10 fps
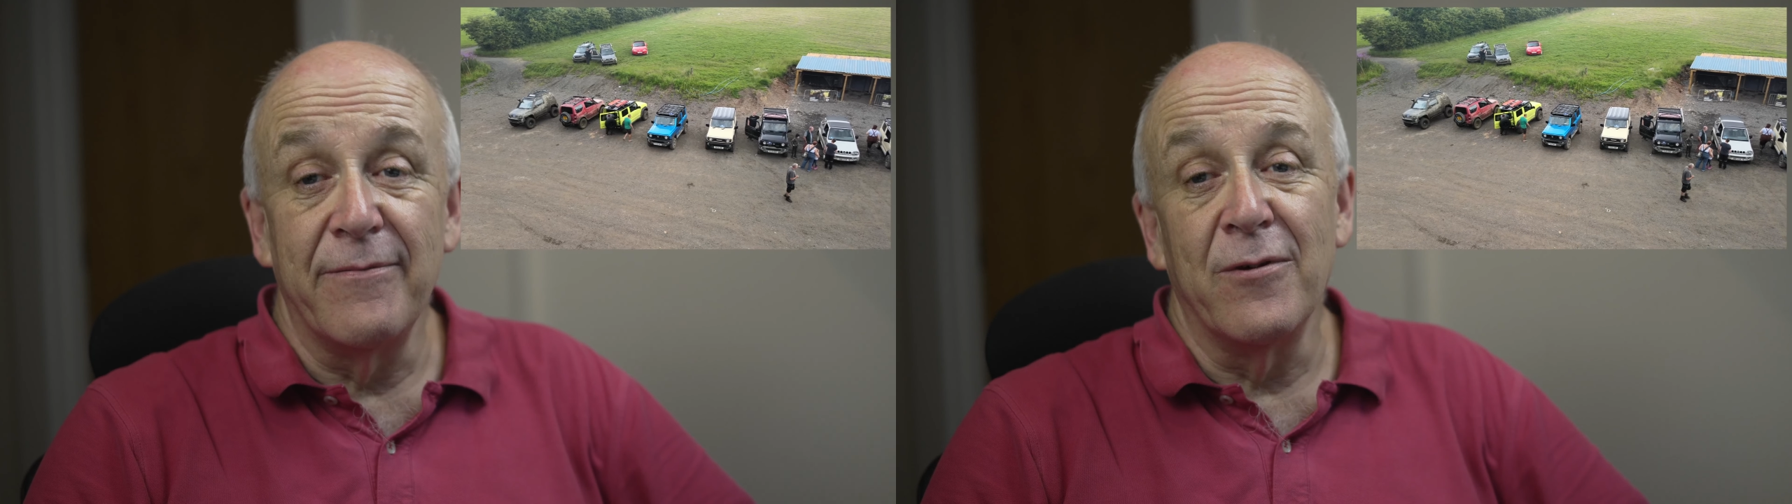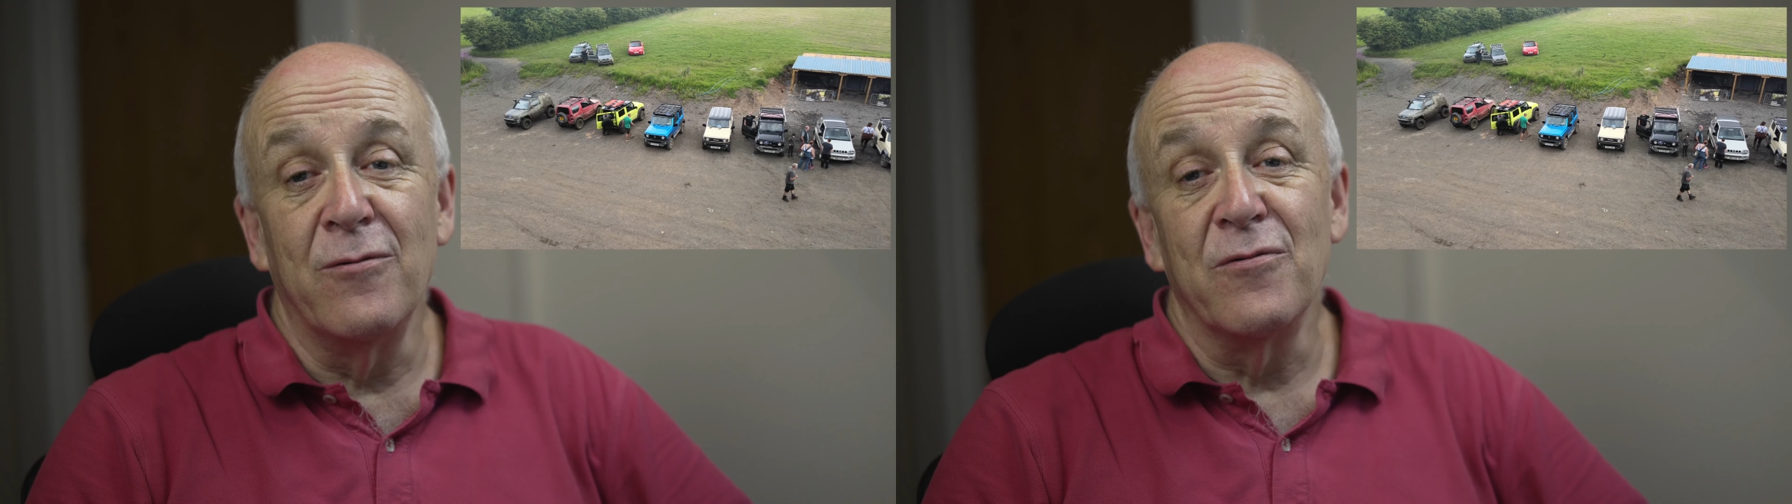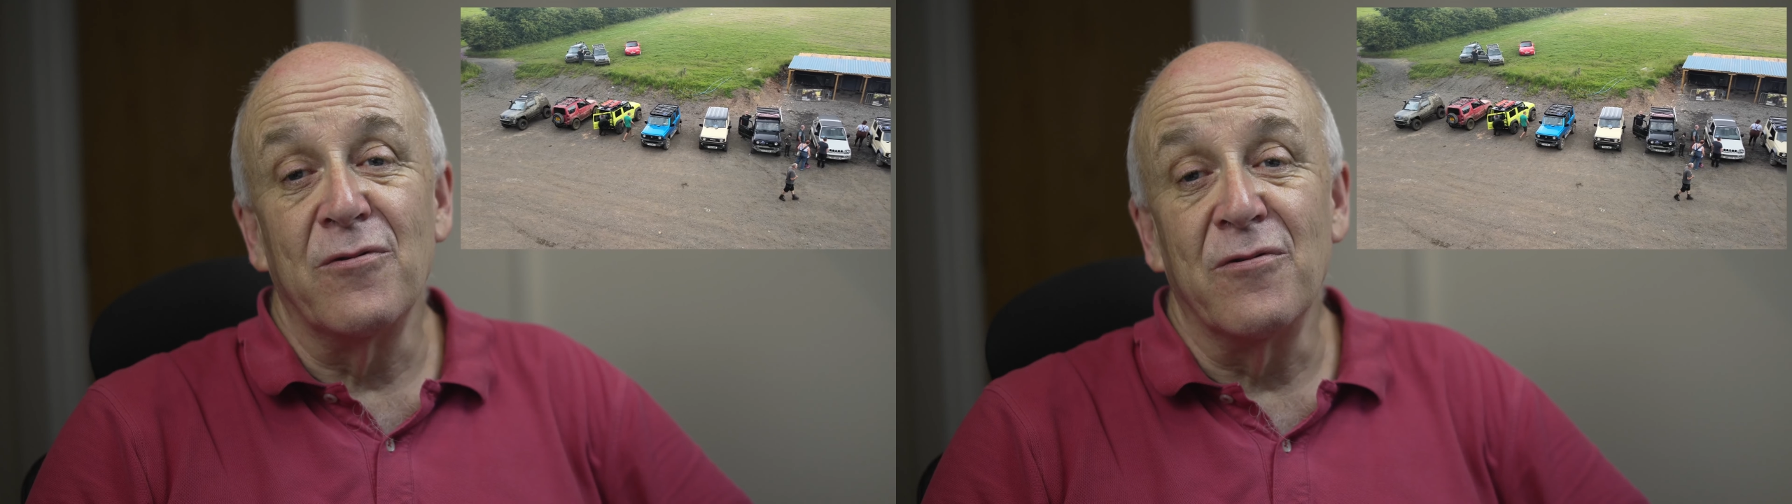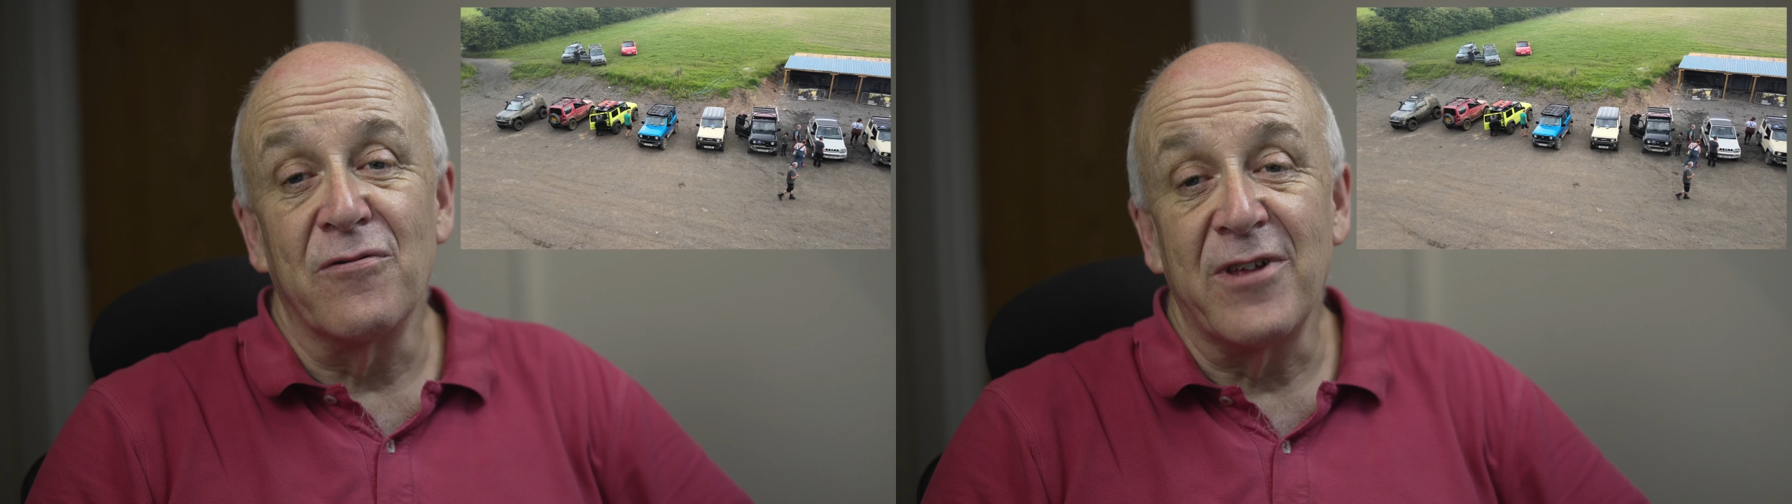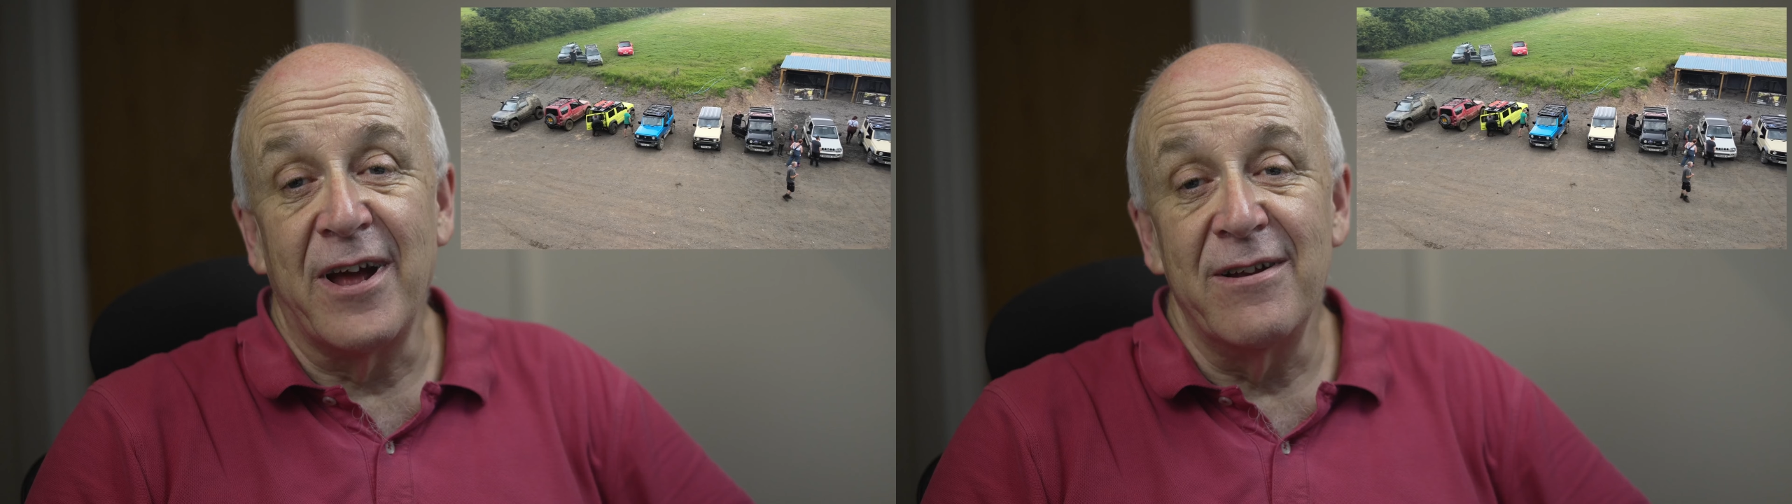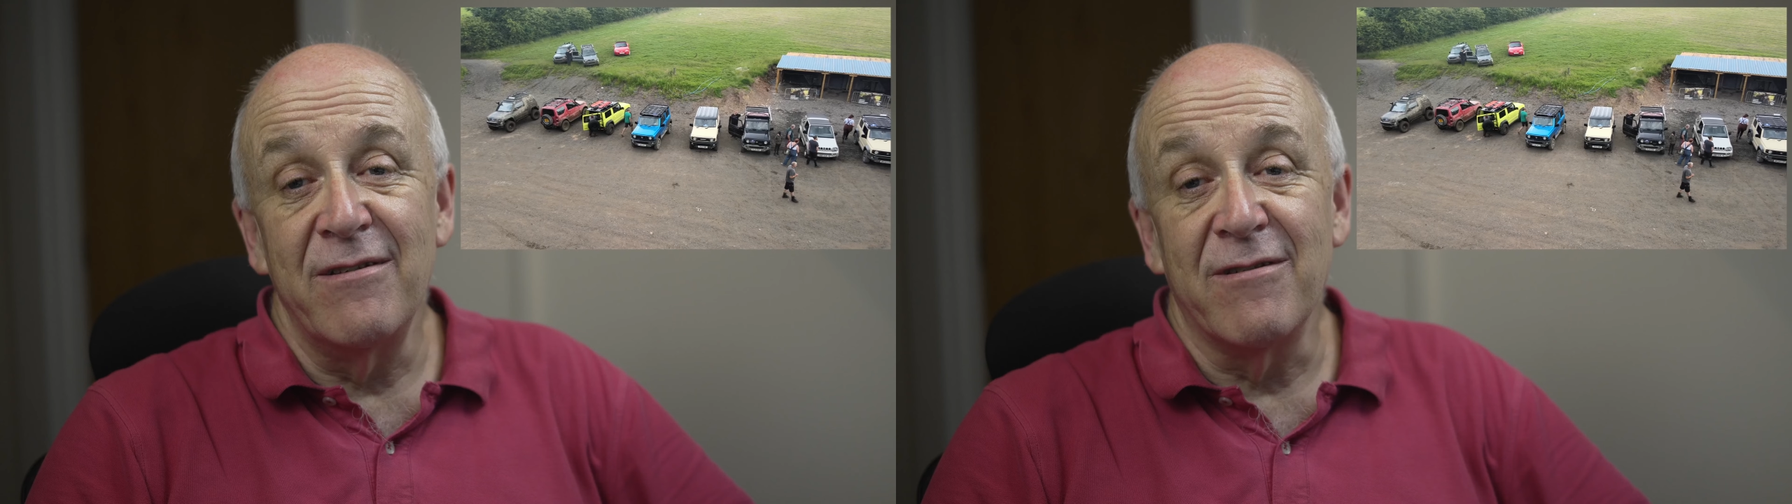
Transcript: all standards,